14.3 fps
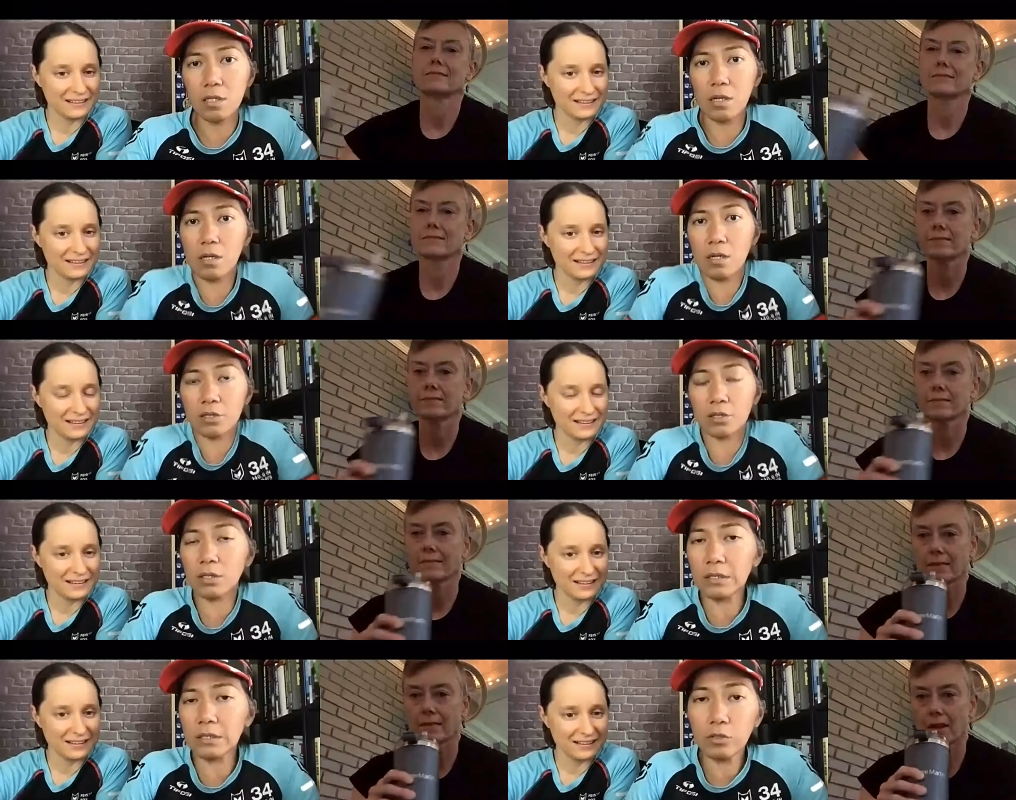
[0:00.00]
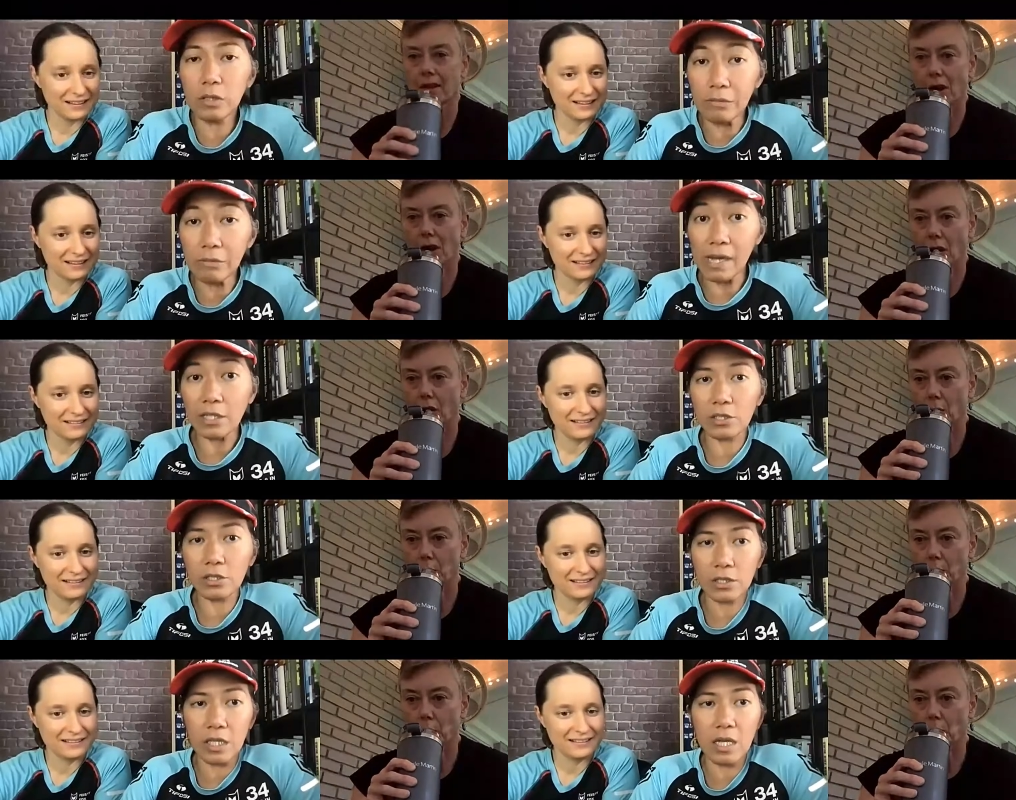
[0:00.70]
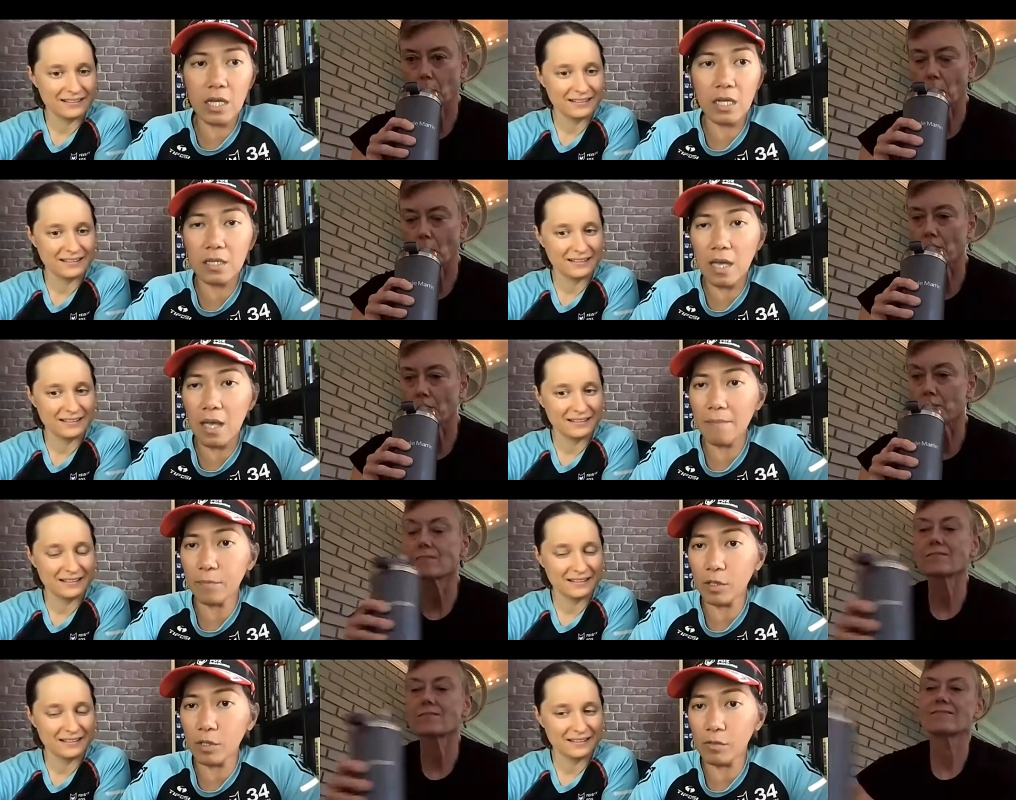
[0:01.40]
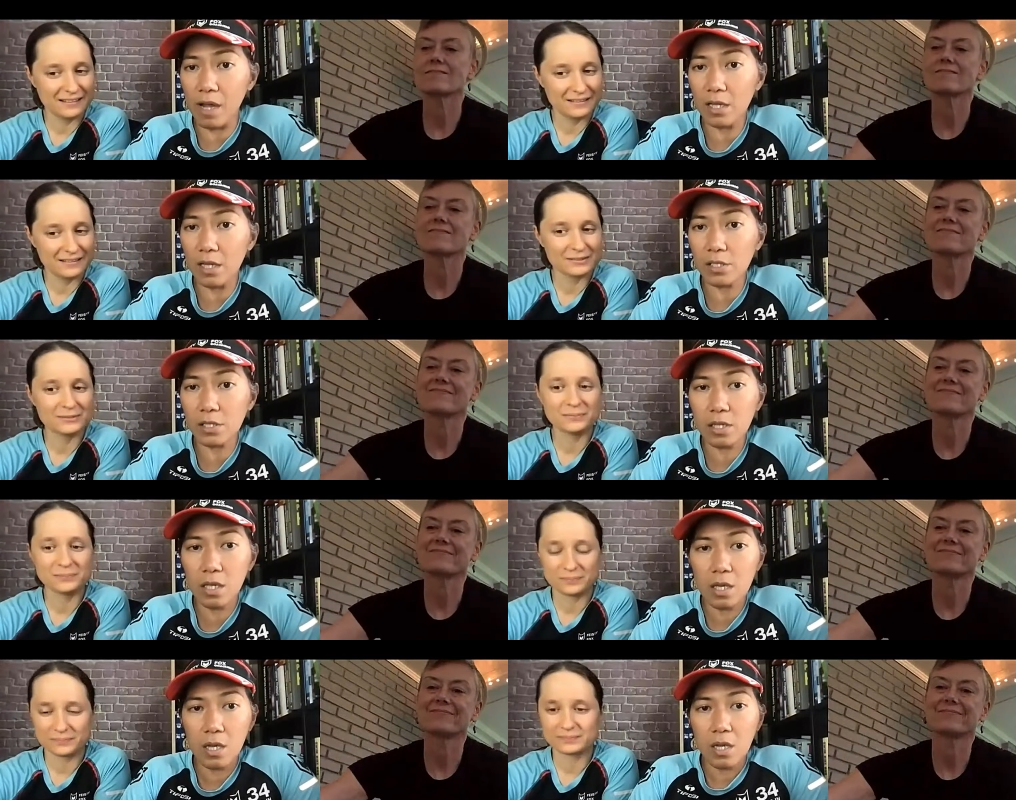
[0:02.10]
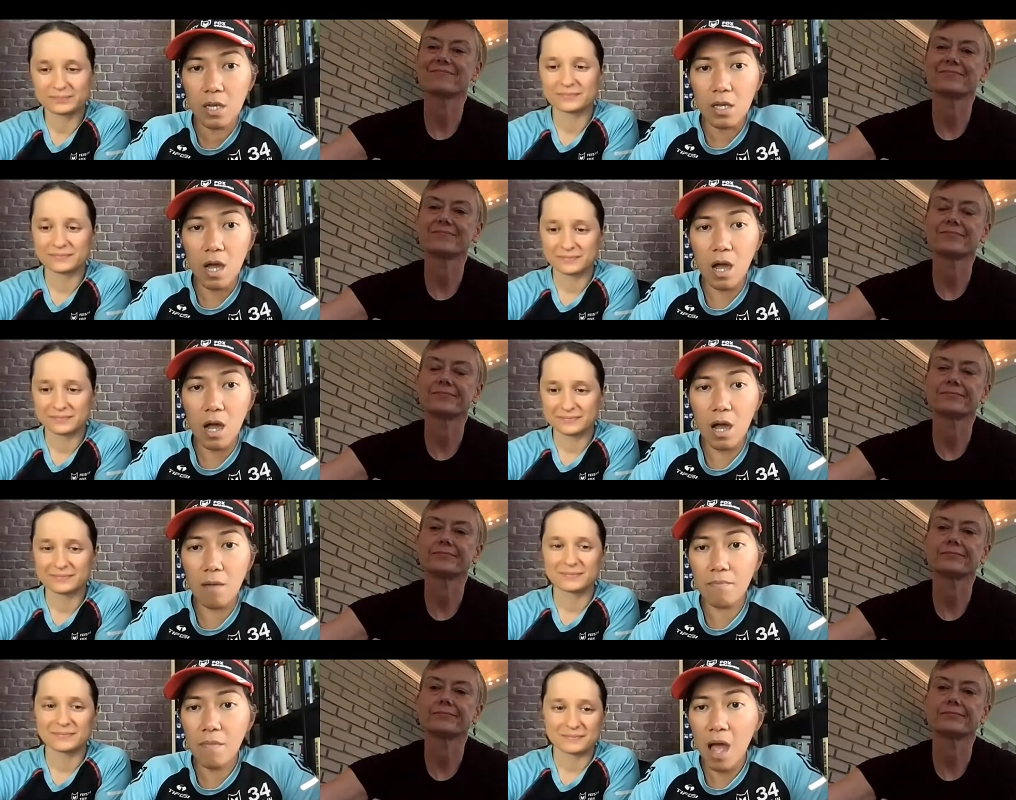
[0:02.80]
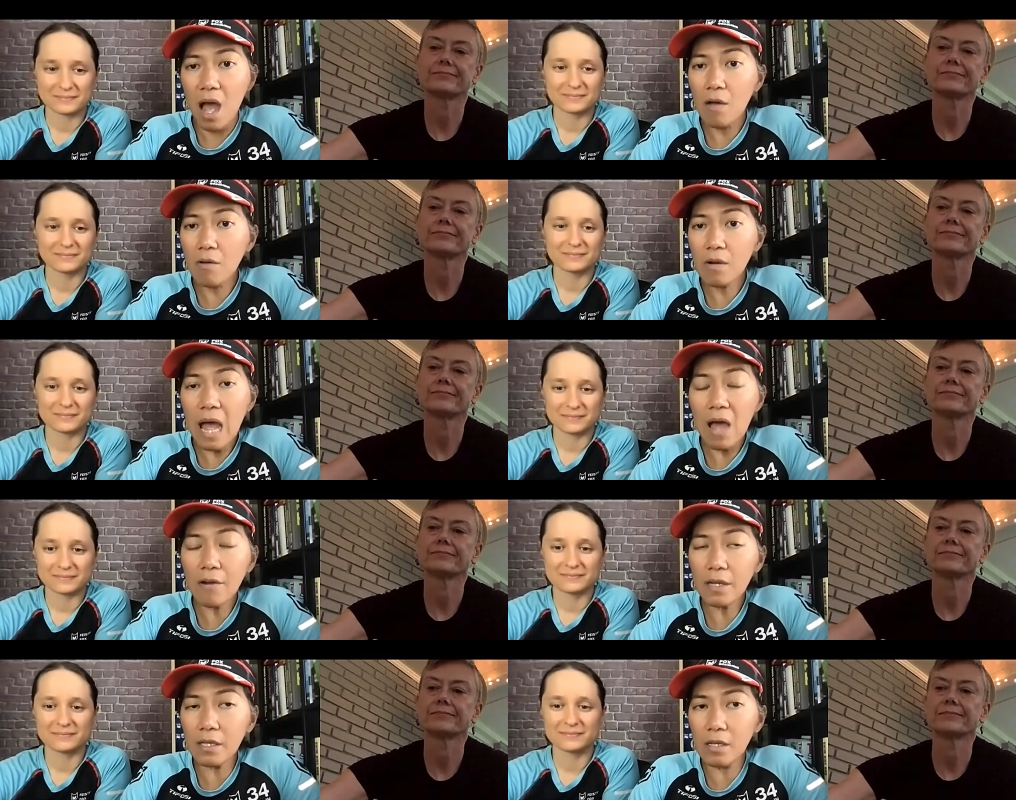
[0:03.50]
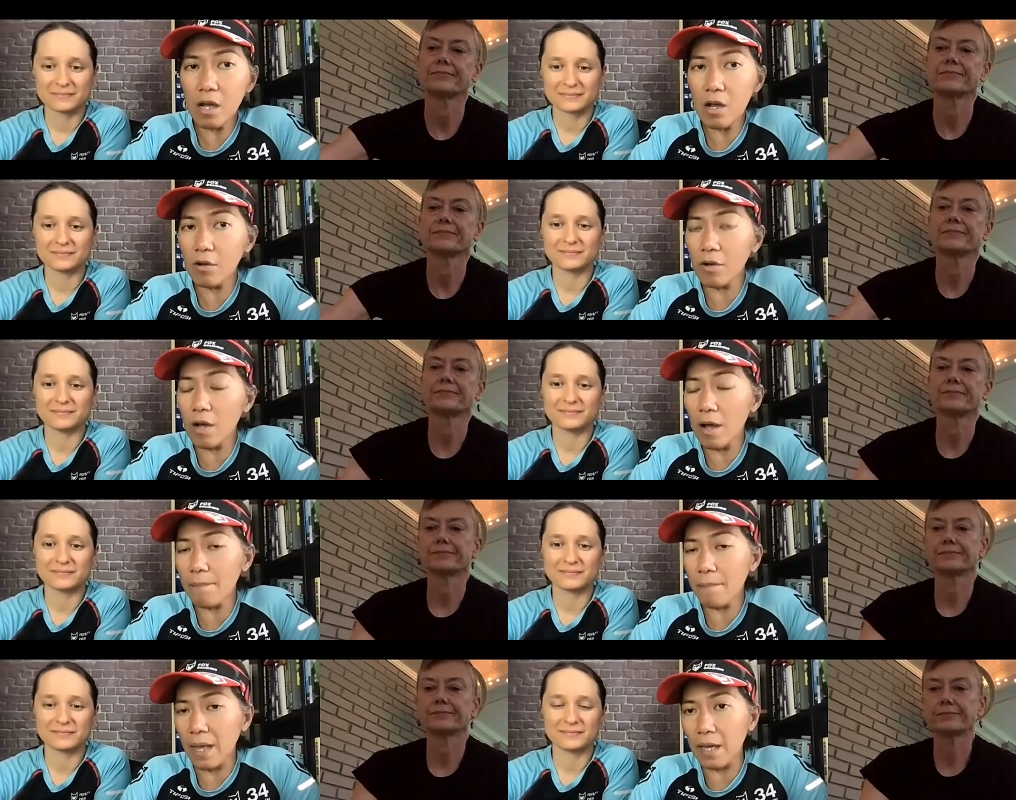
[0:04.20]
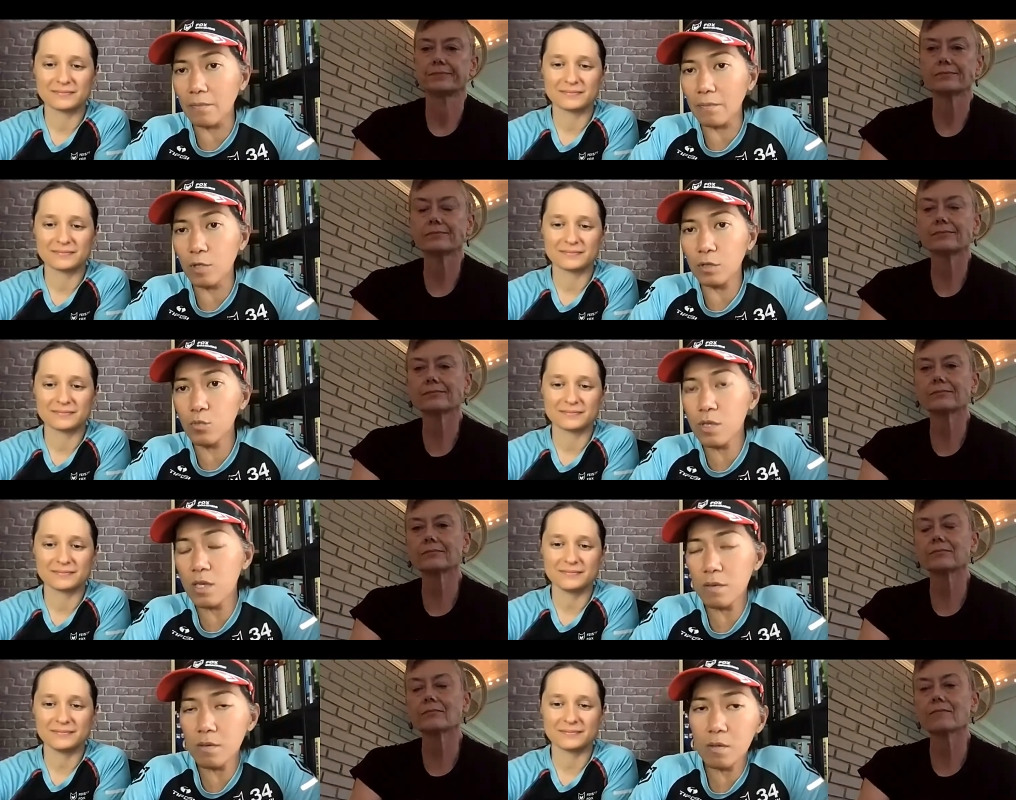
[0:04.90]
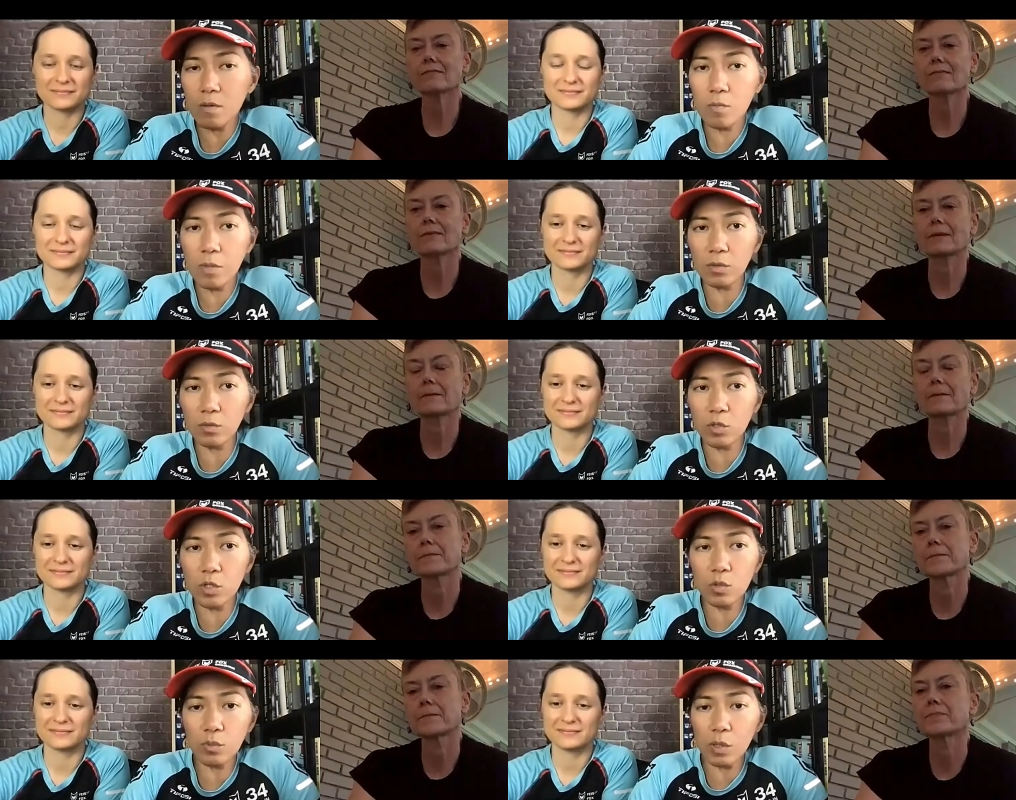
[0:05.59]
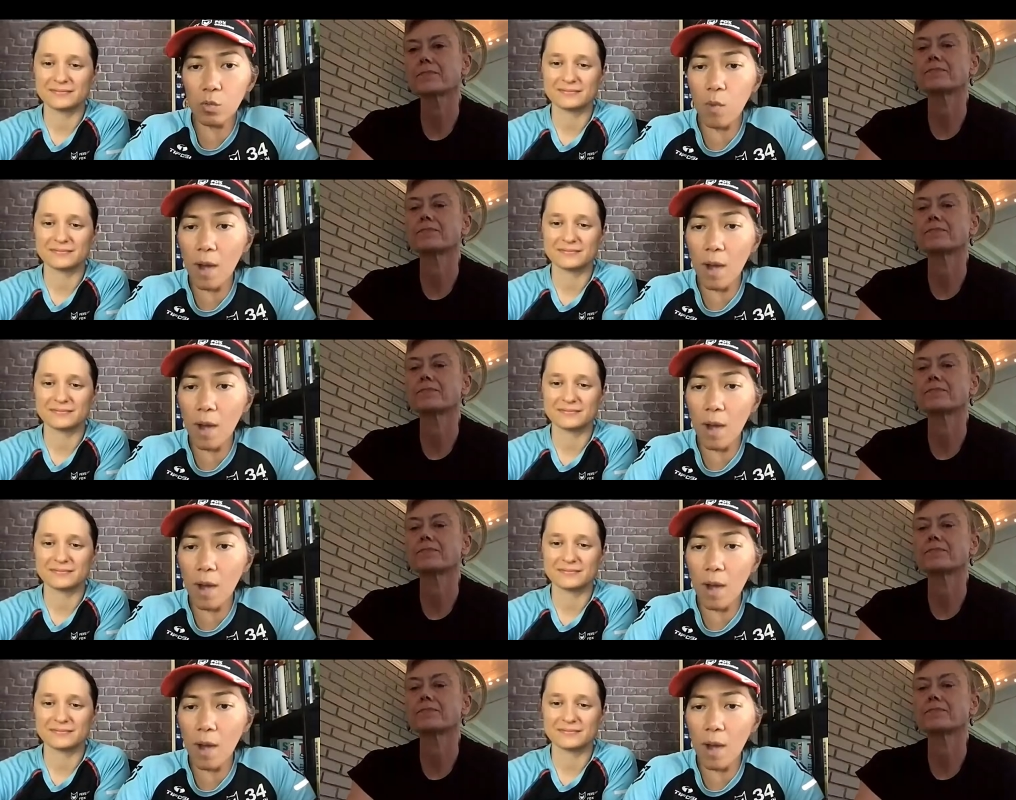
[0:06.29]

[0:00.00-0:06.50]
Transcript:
Speaker 1: know, great seeing them progress. Uh, how to, how to go up, Pam? When we when you were